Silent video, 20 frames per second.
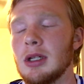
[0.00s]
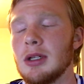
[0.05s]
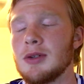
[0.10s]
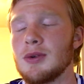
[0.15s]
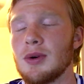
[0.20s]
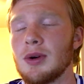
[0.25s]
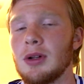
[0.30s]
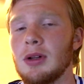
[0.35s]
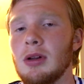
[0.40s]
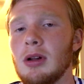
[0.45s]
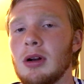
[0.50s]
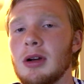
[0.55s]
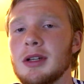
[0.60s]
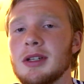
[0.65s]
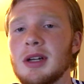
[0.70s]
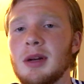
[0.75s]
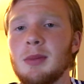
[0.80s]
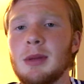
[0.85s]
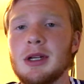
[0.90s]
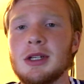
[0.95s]
Jordan
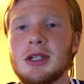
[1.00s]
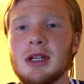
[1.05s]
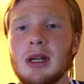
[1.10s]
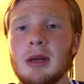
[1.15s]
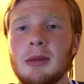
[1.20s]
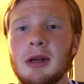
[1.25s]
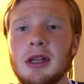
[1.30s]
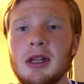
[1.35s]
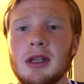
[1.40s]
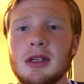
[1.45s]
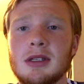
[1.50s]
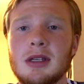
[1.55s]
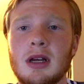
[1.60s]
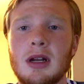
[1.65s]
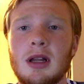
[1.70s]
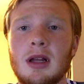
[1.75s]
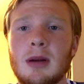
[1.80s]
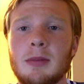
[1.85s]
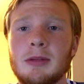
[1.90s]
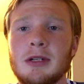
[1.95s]
Clarkson, I mentioned him, I think he's got
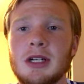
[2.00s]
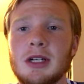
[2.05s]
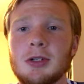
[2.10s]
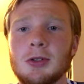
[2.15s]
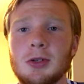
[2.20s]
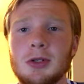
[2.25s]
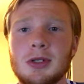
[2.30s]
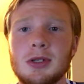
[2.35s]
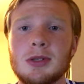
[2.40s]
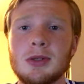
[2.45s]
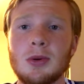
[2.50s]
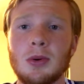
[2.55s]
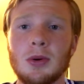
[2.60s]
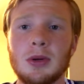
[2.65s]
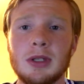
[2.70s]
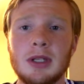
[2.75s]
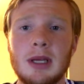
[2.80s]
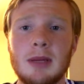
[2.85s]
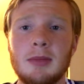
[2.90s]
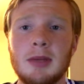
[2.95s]
a lot of potential as a
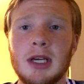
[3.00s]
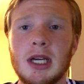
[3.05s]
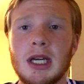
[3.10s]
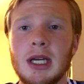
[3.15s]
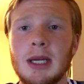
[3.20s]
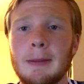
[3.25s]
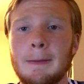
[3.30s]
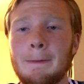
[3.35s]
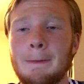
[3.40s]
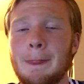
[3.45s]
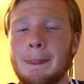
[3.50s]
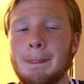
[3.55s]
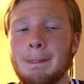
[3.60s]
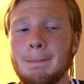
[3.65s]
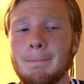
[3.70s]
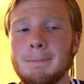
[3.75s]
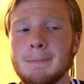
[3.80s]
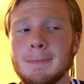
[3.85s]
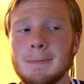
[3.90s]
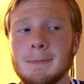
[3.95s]
scorer in the NBA.
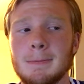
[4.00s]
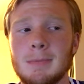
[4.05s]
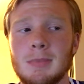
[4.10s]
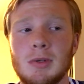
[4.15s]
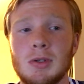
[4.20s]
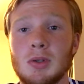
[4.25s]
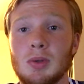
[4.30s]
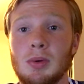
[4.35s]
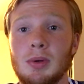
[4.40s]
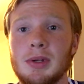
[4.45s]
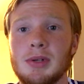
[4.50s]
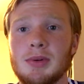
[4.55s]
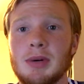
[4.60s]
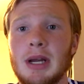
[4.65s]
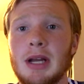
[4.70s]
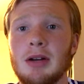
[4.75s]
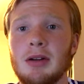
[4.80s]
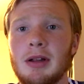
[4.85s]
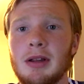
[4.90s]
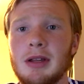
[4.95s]
Julius
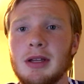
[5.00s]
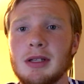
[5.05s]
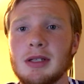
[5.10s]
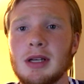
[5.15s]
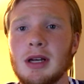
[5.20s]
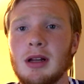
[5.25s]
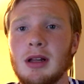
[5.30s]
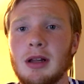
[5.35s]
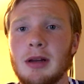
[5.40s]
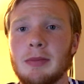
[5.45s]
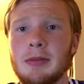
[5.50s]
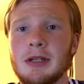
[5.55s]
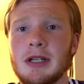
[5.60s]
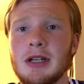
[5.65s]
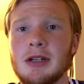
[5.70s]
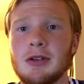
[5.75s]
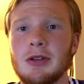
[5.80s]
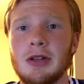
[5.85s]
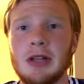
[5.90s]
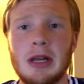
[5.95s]
Randle, I think he's got a lot of
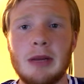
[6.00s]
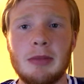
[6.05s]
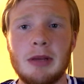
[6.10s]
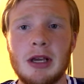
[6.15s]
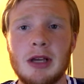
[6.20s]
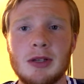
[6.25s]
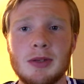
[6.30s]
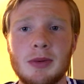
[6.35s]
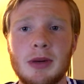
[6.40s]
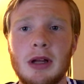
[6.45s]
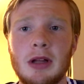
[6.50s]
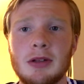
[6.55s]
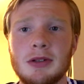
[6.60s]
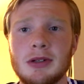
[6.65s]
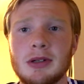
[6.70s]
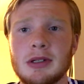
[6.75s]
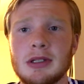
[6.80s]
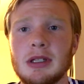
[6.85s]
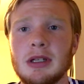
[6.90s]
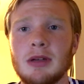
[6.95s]
potential in the NBA as well, as
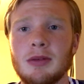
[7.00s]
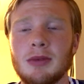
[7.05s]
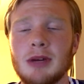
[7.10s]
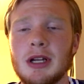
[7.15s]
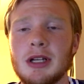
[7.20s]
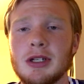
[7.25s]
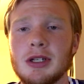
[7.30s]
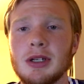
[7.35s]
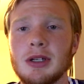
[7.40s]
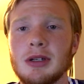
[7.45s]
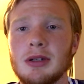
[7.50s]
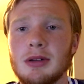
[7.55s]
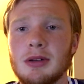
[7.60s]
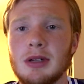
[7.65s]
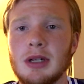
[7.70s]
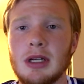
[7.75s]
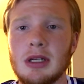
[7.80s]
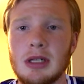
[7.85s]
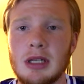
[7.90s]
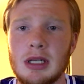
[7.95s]
long as he can reach it.
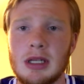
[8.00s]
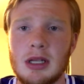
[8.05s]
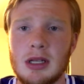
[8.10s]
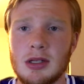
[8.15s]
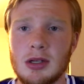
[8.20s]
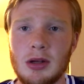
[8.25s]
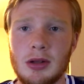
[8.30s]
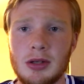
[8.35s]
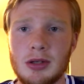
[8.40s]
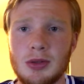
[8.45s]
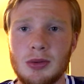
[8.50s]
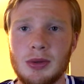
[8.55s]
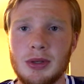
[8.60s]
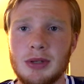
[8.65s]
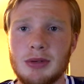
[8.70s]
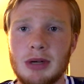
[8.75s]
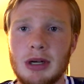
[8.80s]
That's all that Julius